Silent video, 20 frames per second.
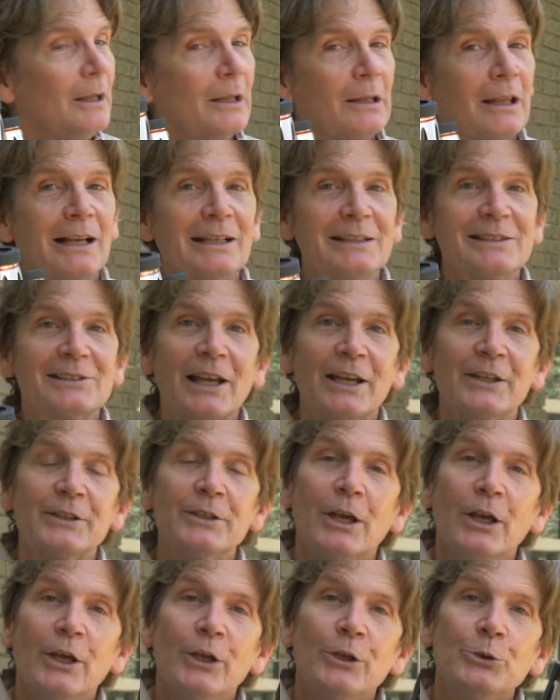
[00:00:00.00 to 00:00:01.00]
Like I said,
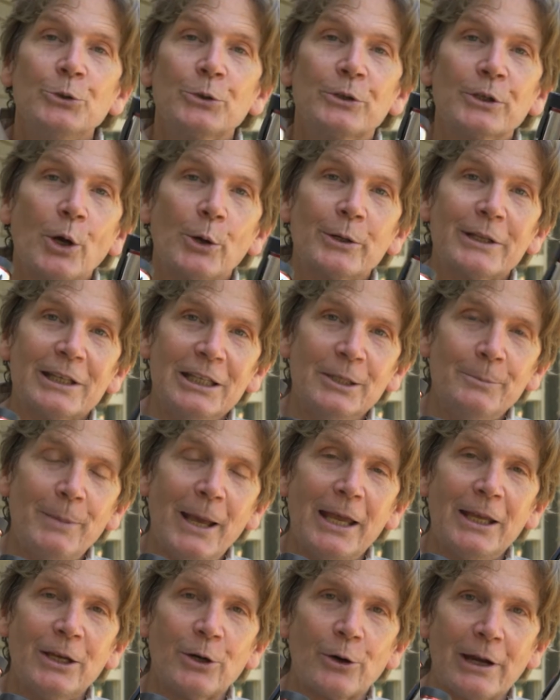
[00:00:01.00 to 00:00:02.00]
you can go to
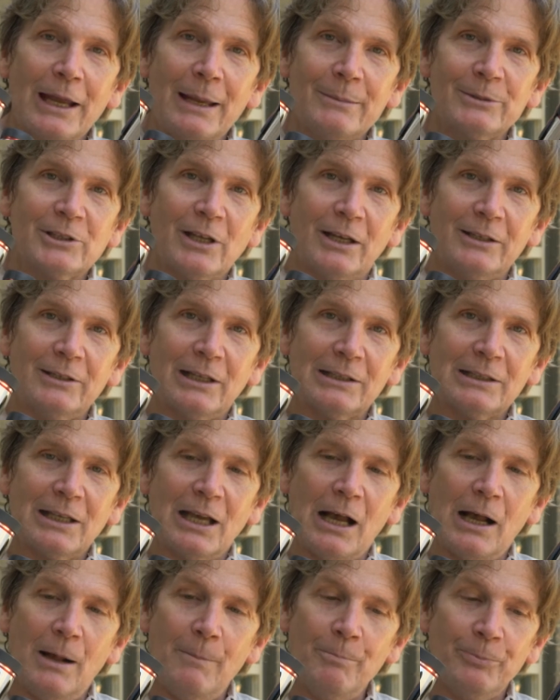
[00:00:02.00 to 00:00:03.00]
eBay or
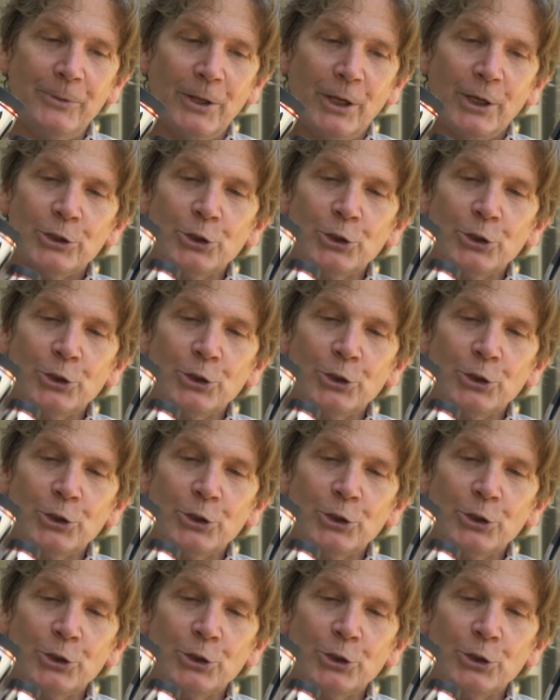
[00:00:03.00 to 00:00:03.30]
Amazon.com.